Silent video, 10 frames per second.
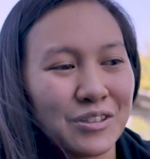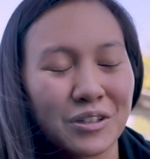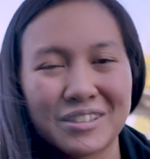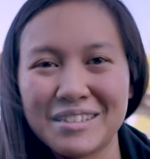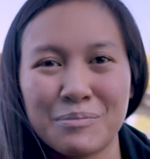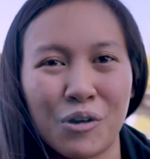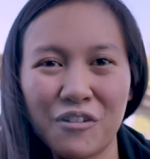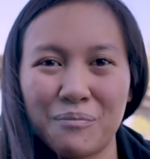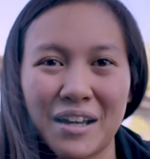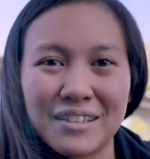to see more
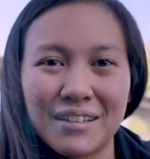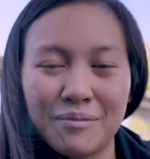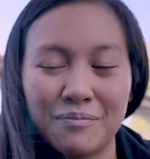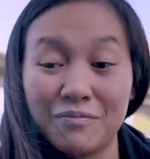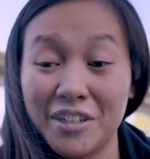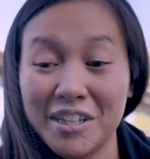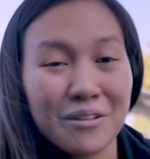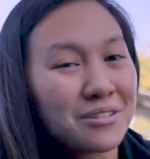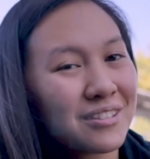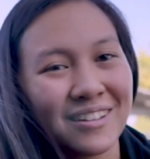of my
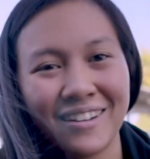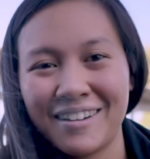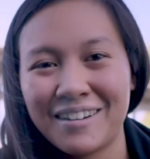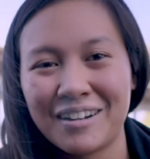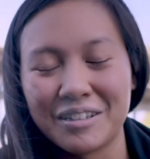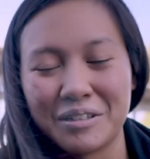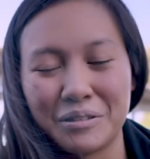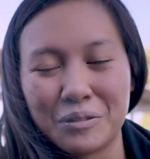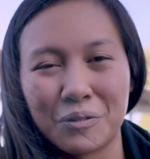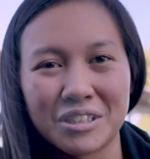videos,
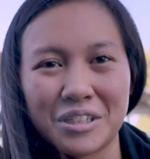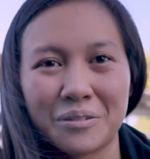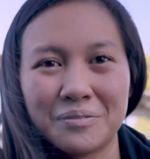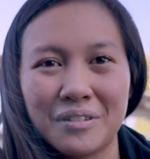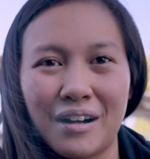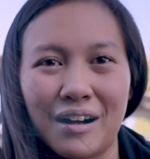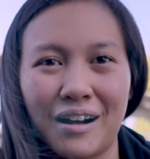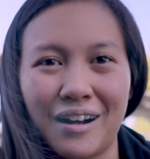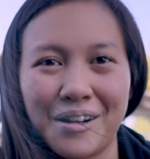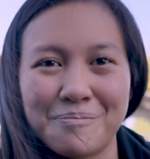you know what to do.
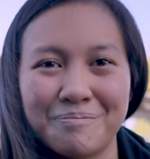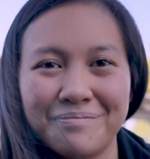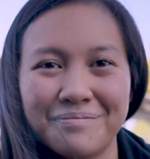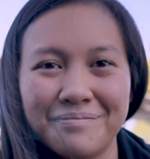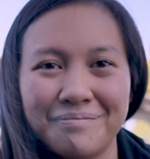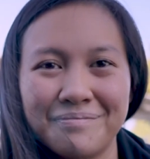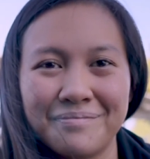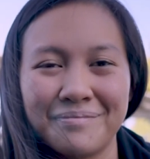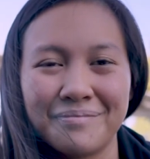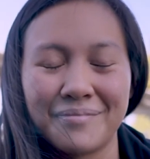And
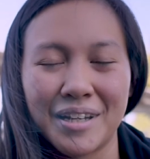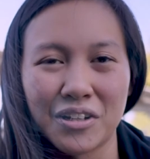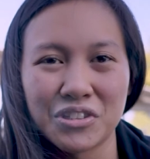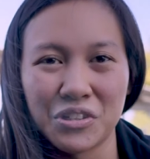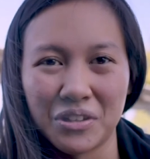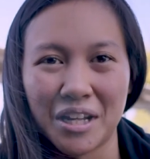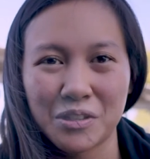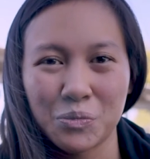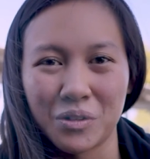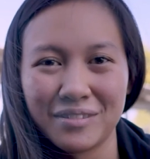I'll see you in the
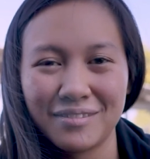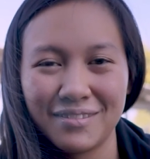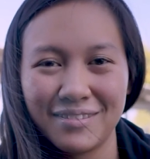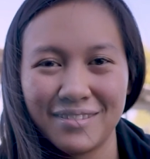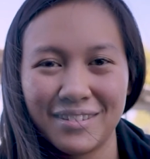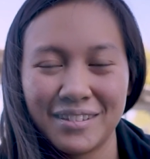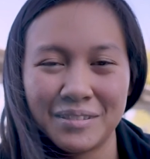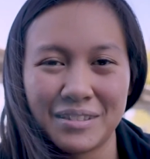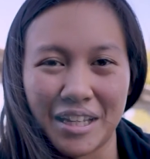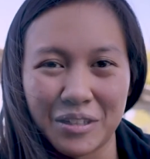next one.
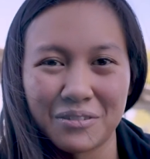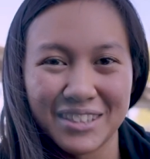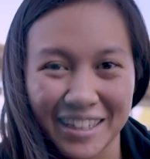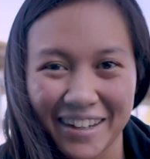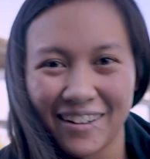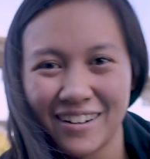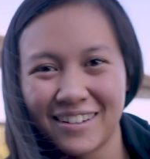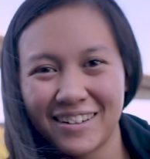Thank you. Take care.